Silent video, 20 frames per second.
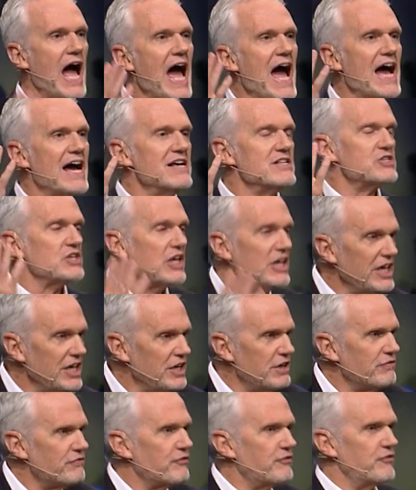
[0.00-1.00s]
as
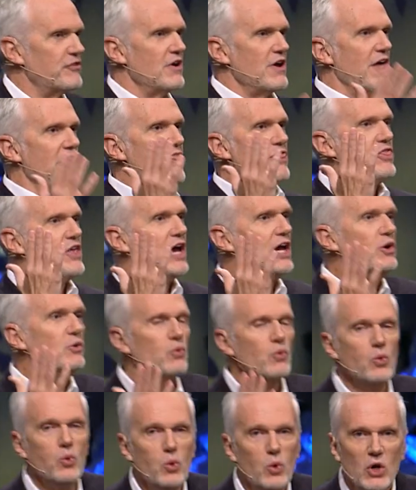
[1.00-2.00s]
if they
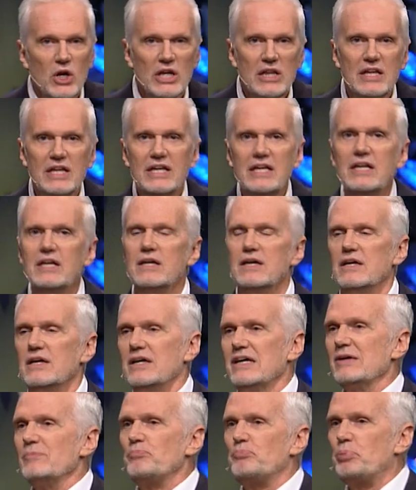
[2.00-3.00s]
really
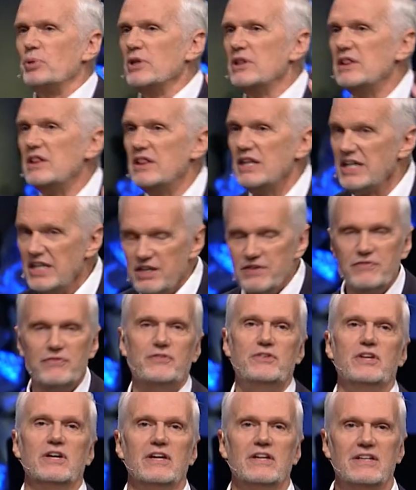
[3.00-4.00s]

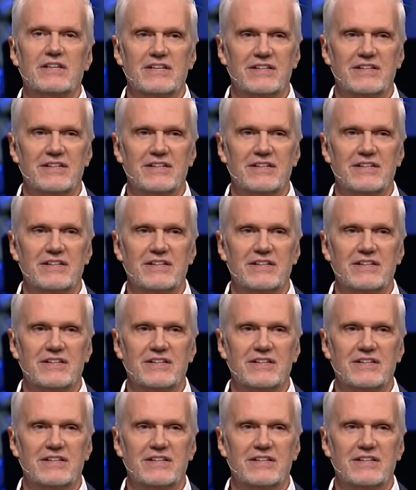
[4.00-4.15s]
believed it.